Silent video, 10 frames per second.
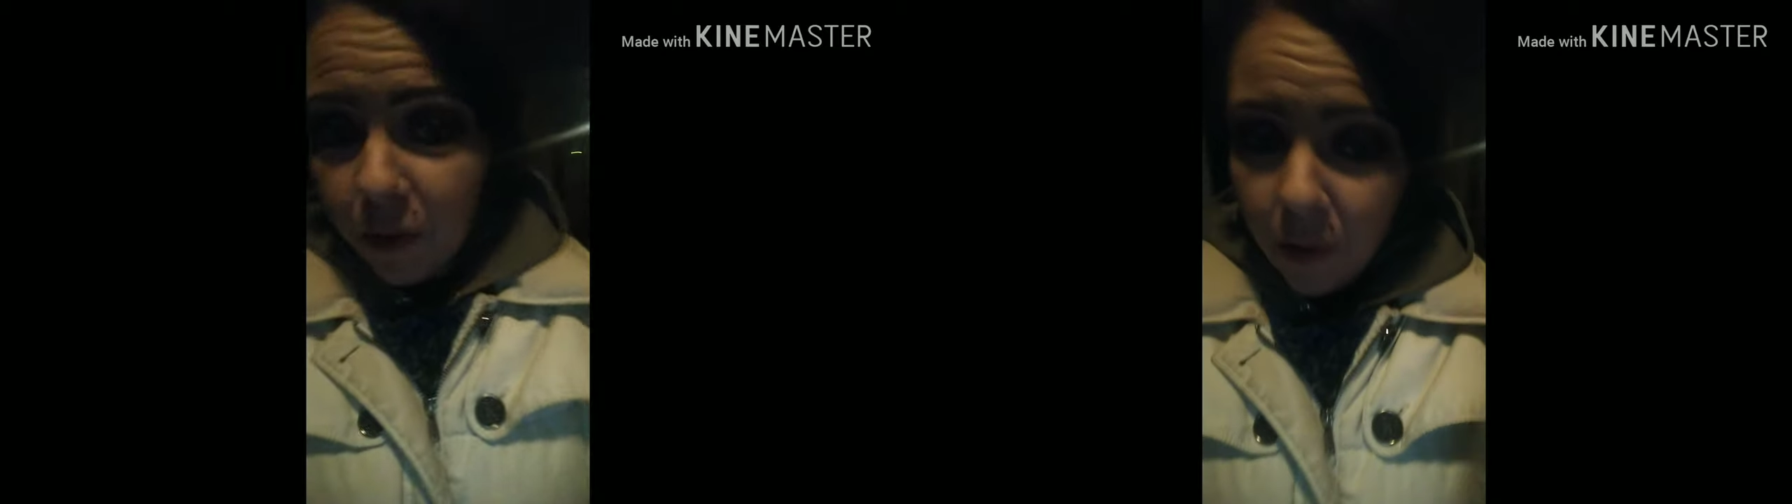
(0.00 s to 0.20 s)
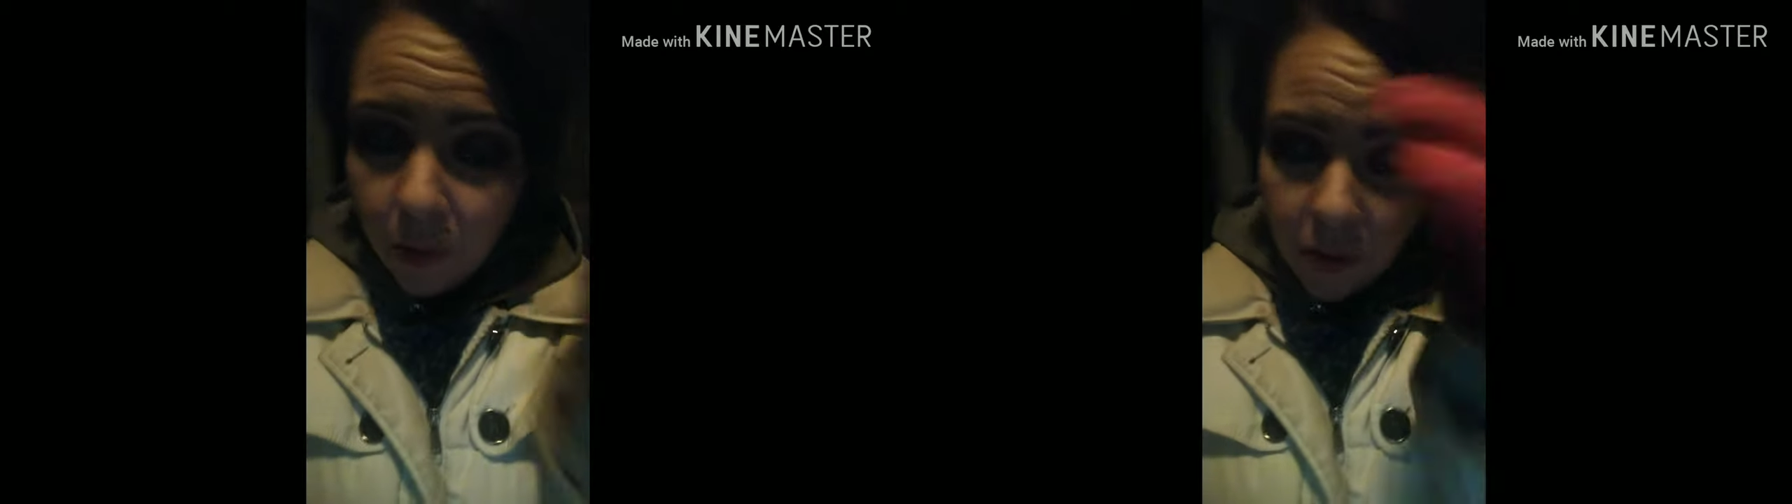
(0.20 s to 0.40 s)

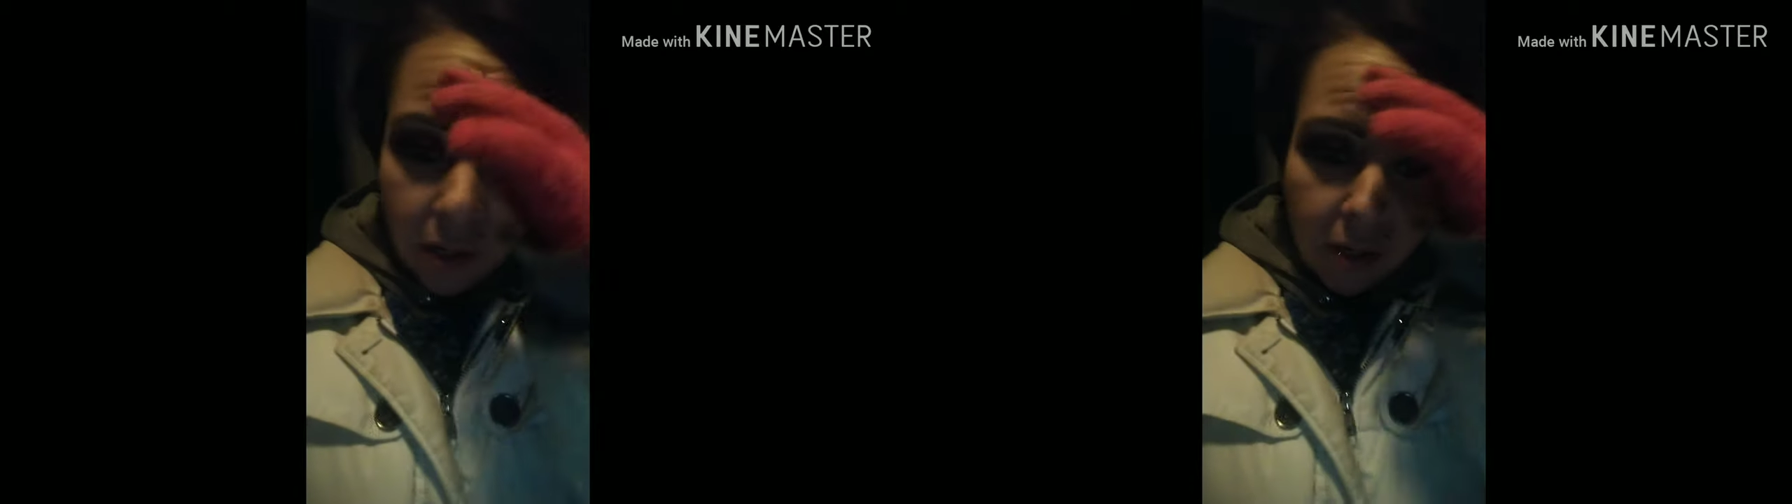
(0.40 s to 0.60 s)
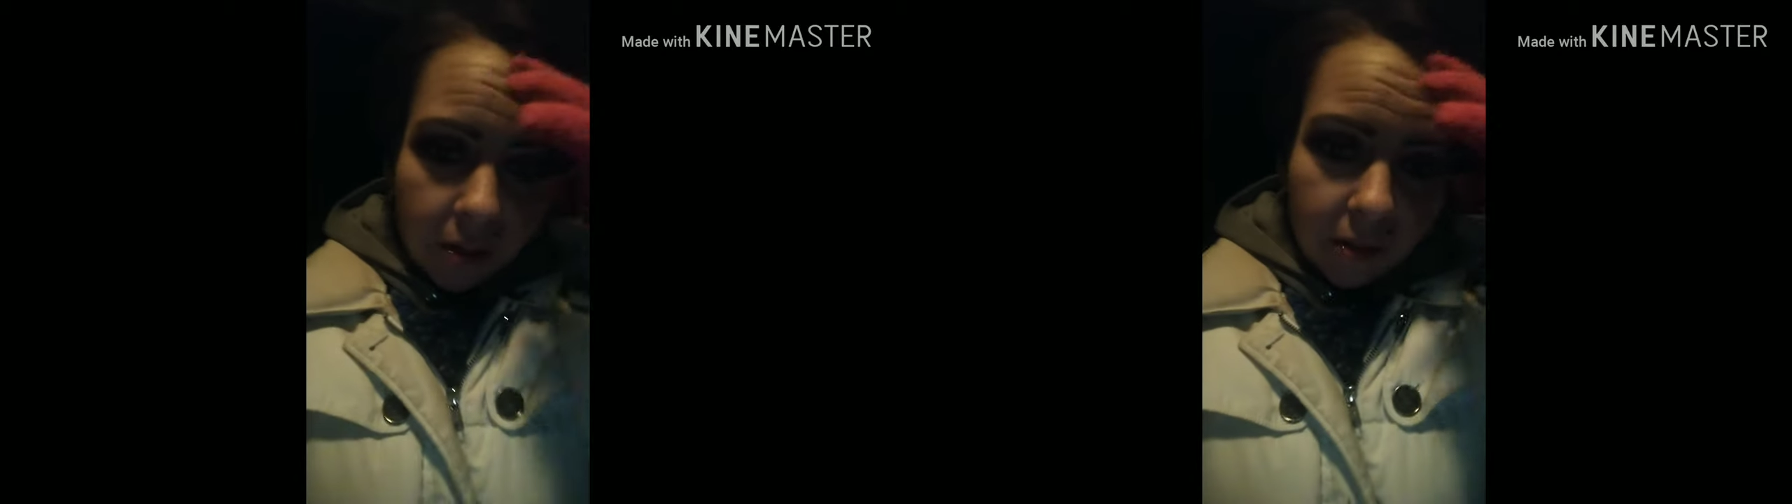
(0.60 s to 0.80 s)

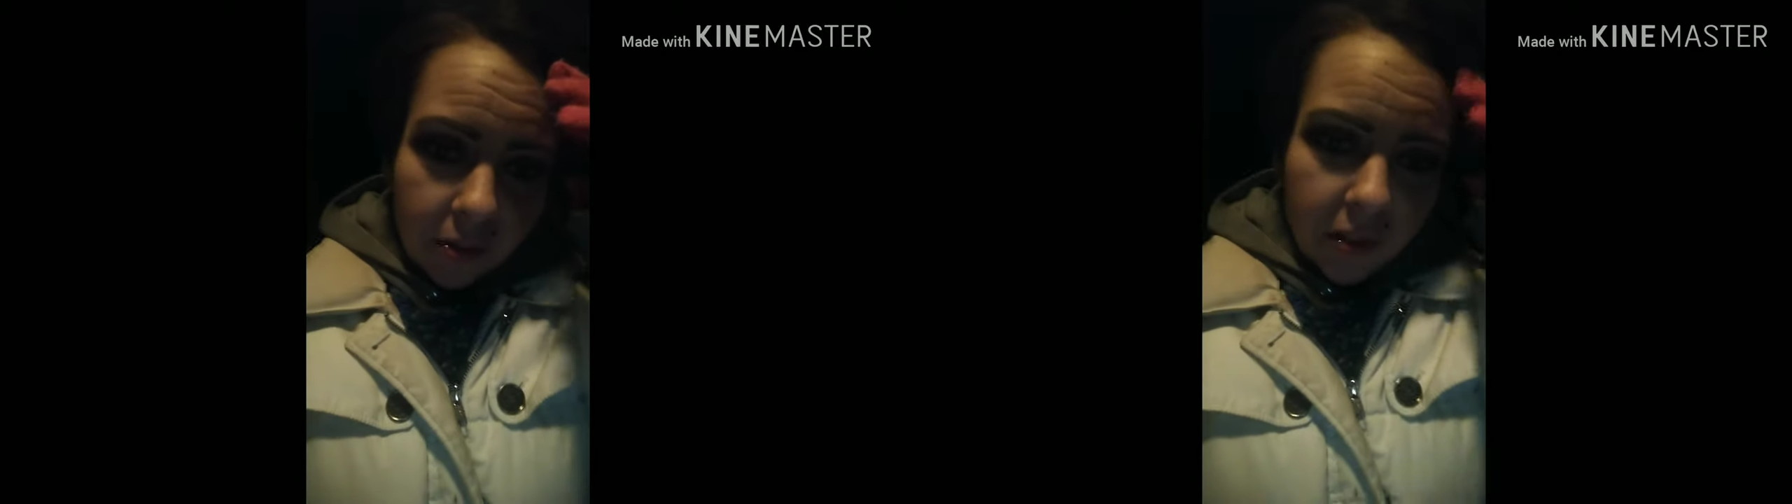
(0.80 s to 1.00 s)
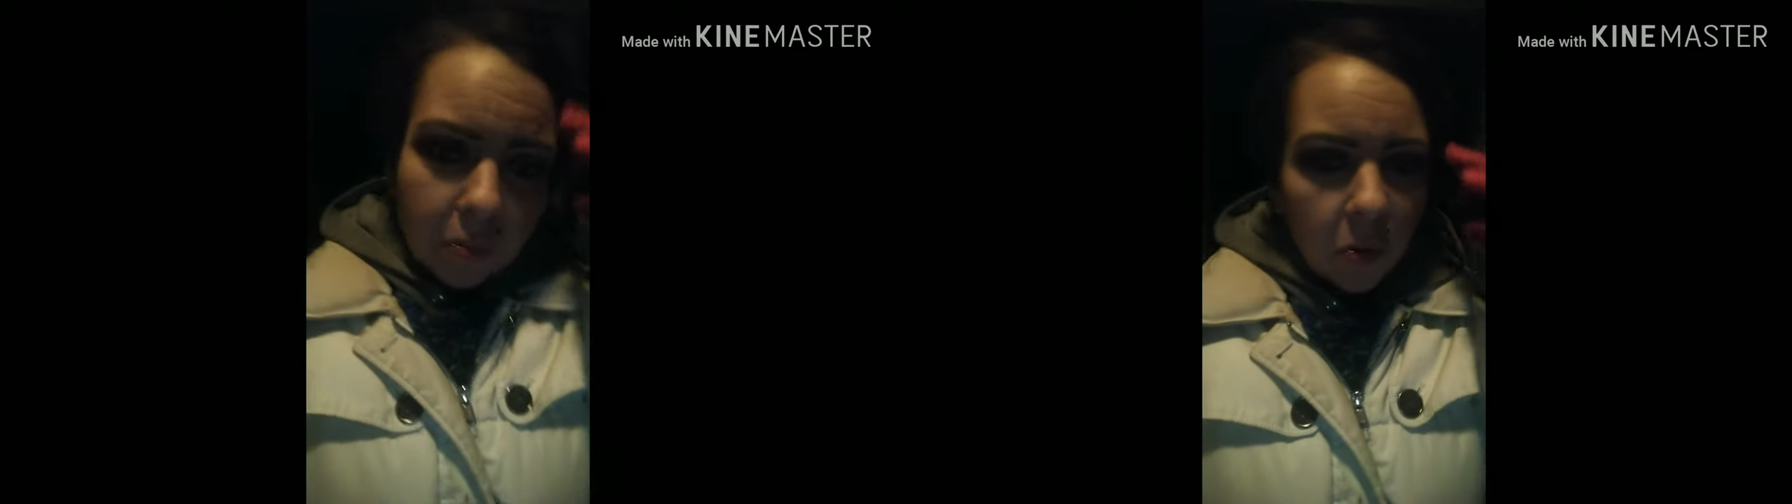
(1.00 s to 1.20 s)
recorded
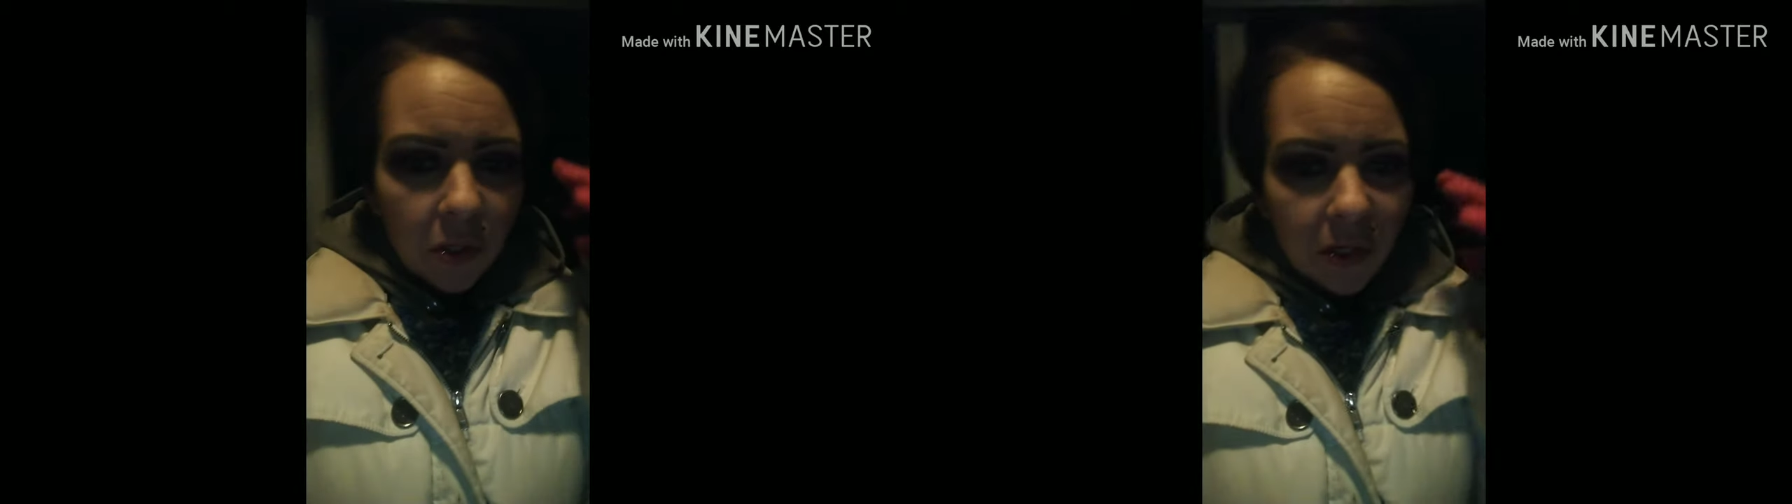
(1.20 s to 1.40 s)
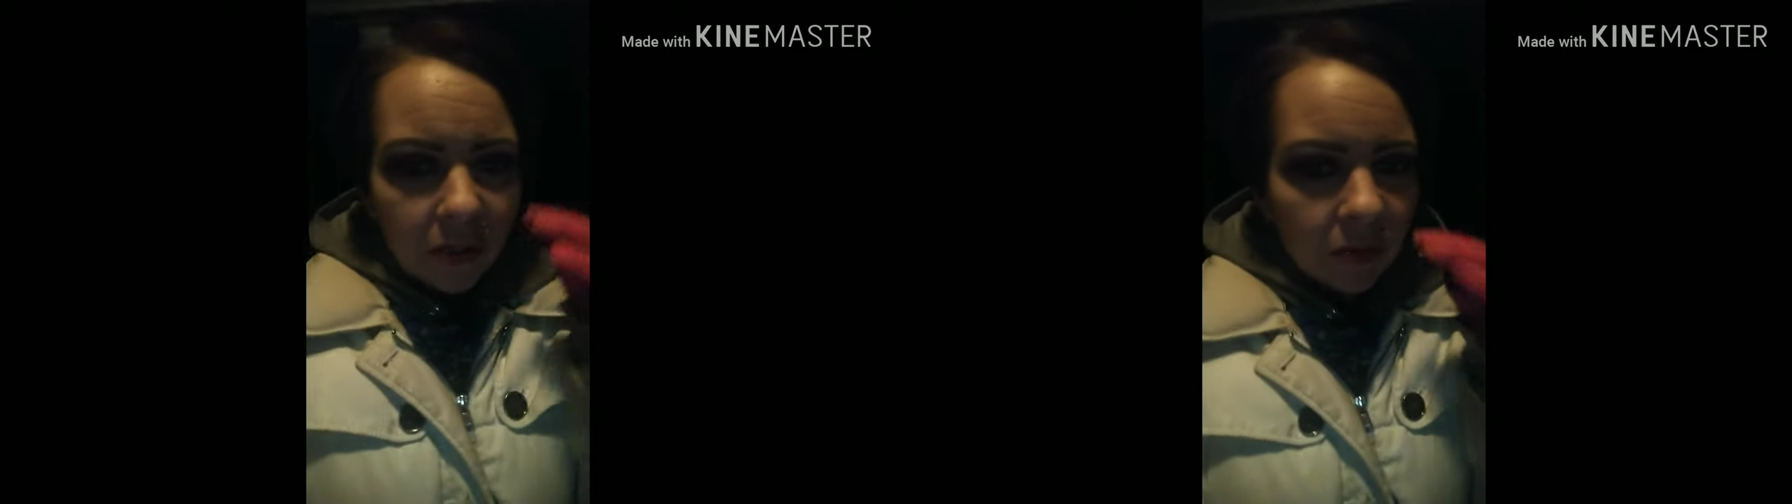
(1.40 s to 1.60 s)
this
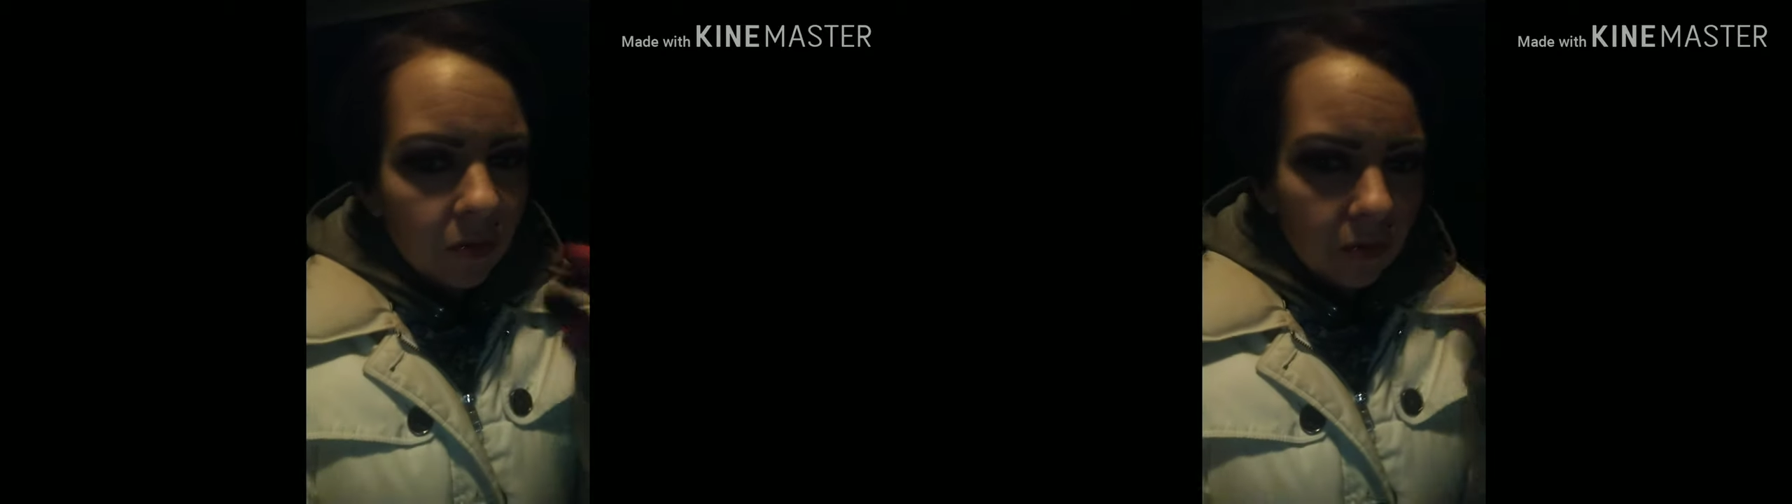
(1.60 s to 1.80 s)
morning,